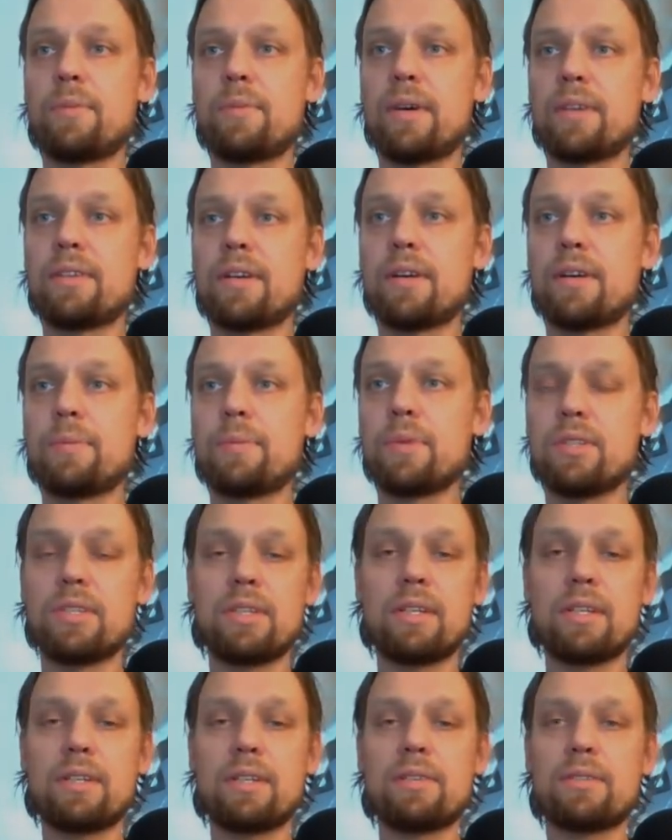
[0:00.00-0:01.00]
by typing
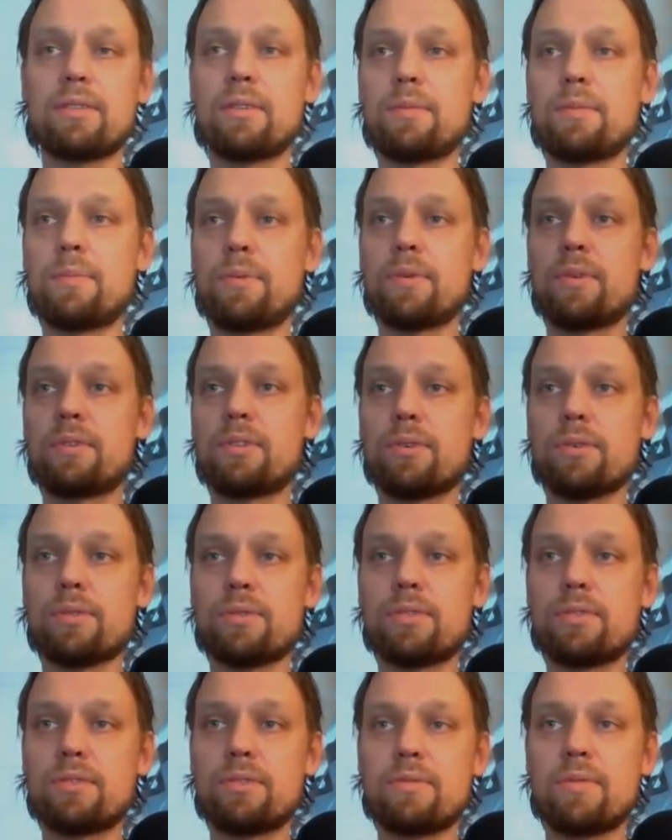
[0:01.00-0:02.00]

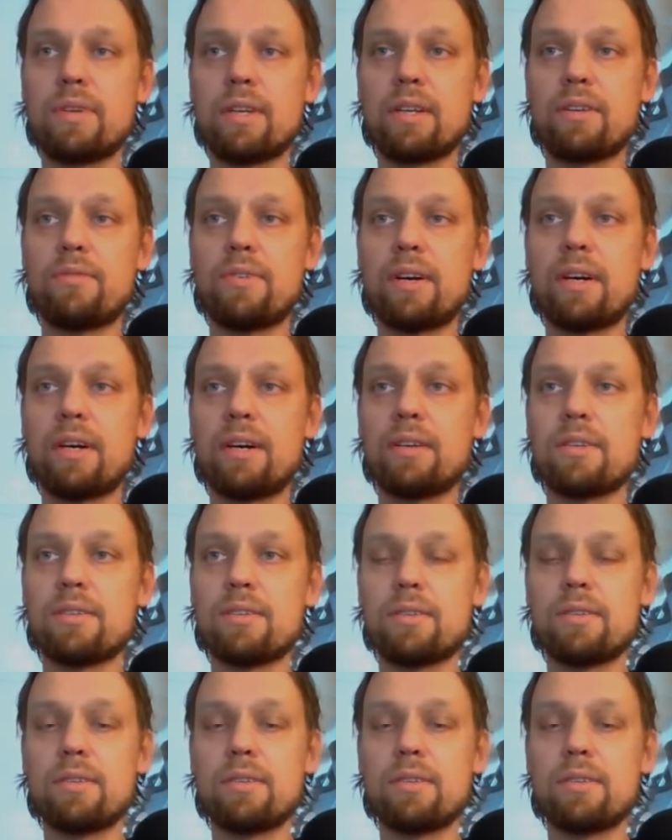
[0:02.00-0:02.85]
JSON.stringify,